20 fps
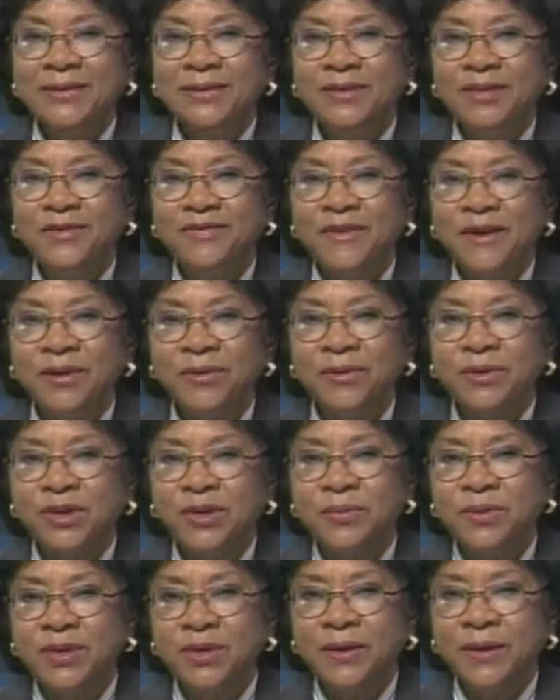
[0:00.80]
Well, the Federal
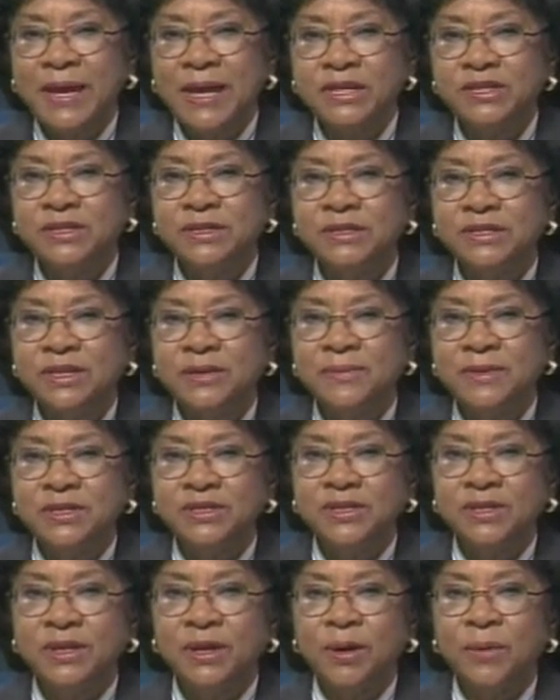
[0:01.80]
Communications
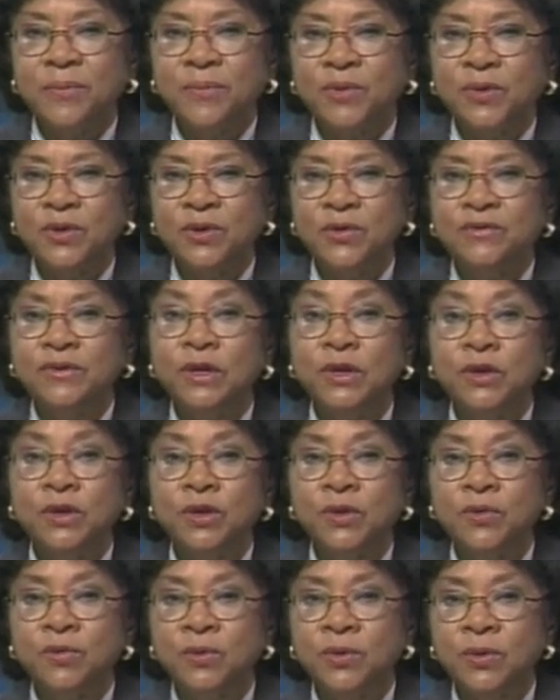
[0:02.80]
Commission approved
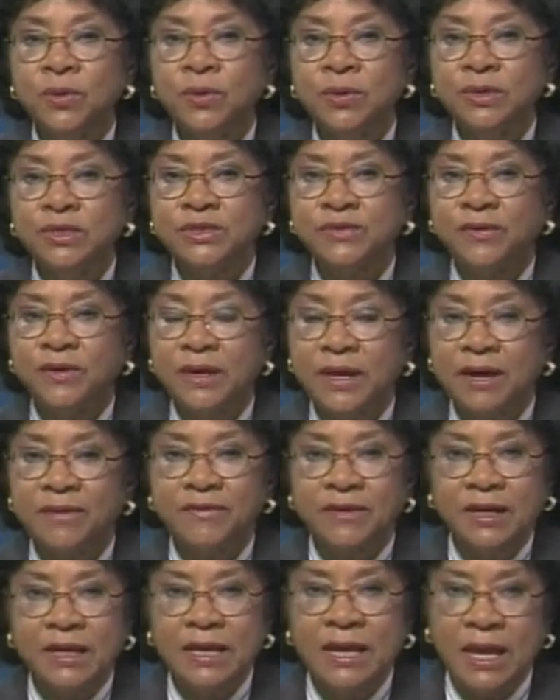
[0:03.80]
new rules for
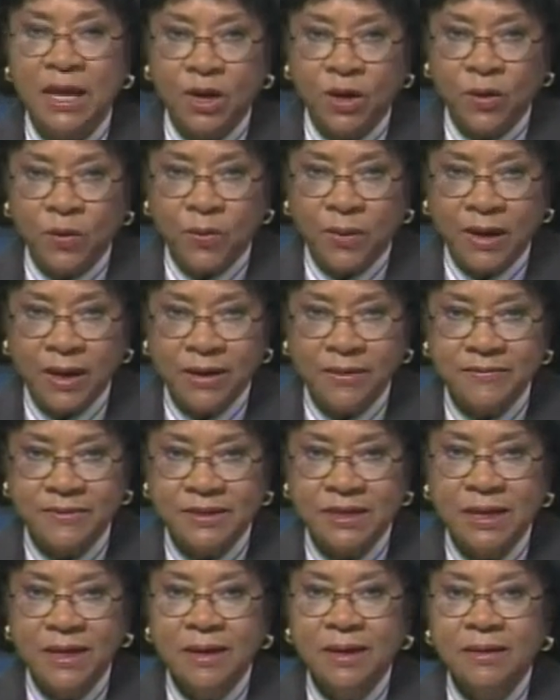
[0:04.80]
governing
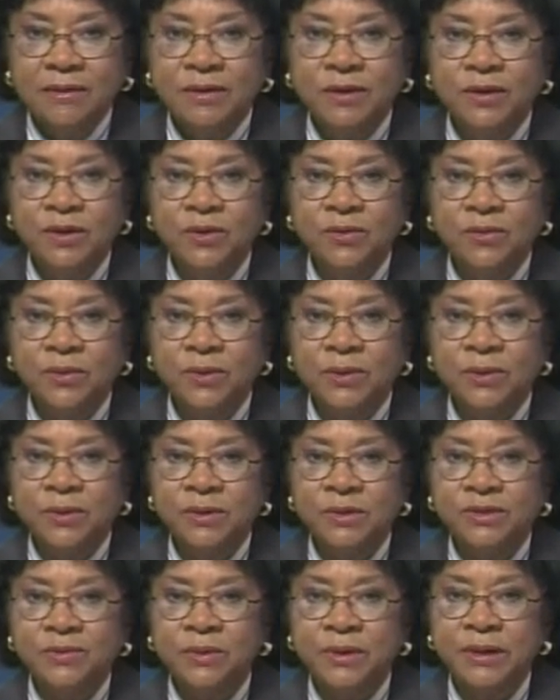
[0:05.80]
airwaves. The new
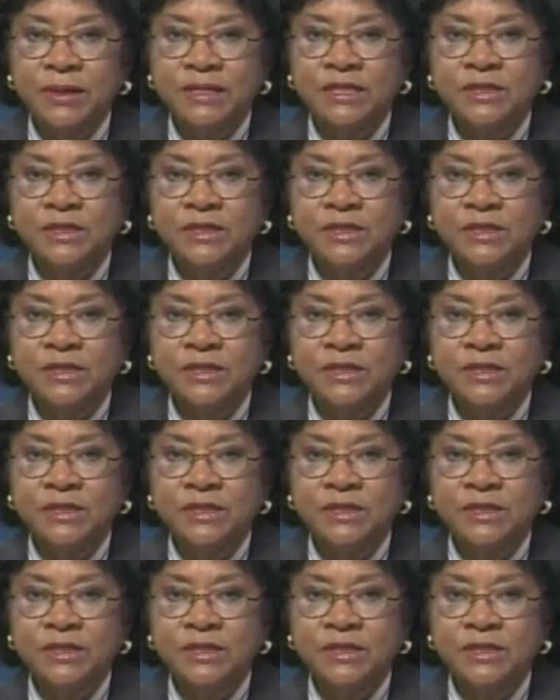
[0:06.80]
rules will